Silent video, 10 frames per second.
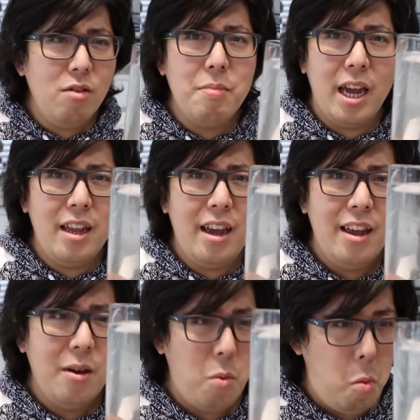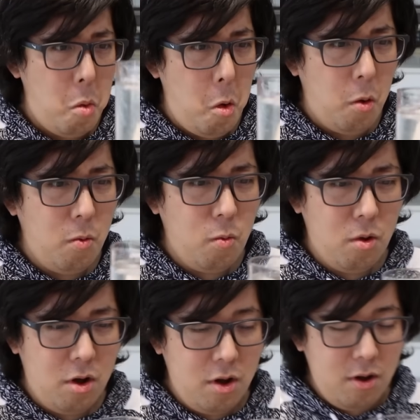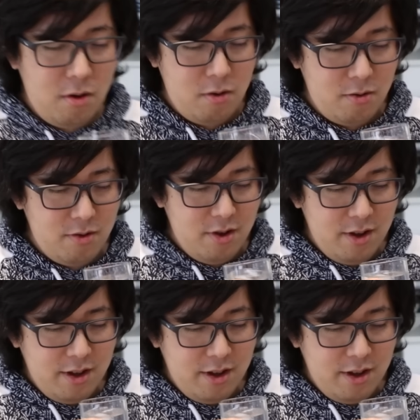You made yeah, it? Yeah, yeah. Oh.